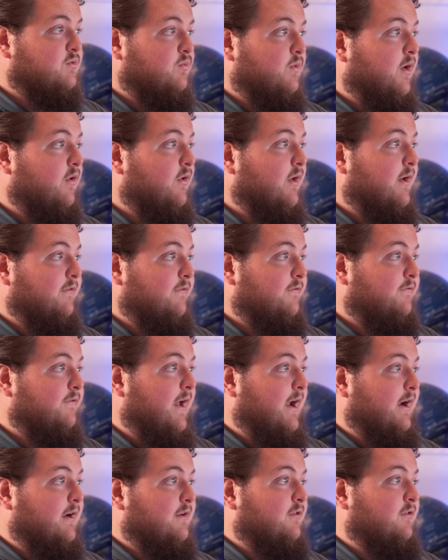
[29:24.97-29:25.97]
will
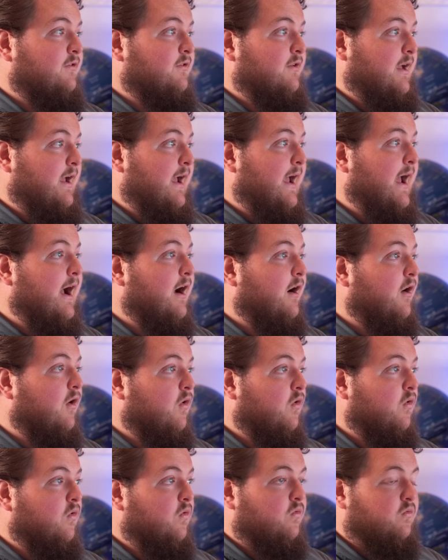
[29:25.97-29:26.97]
affect
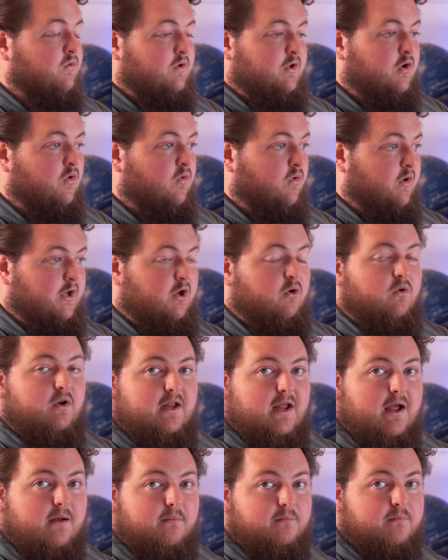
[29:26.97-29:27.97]
how your
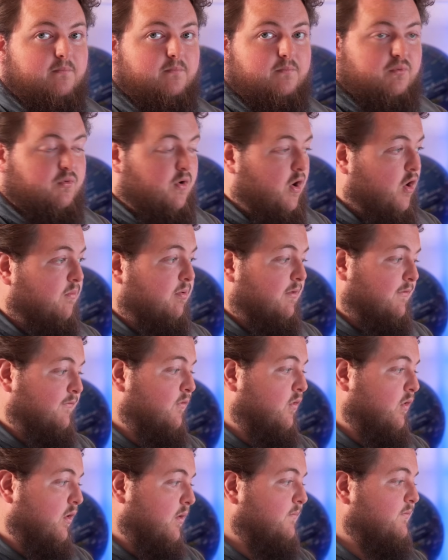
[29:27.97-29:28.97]
UDM Pro
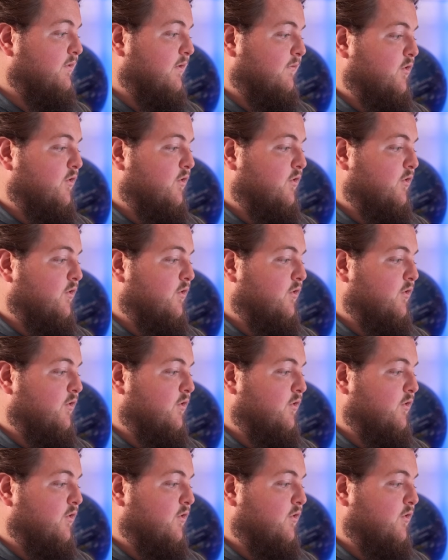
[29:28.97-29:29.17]
performs.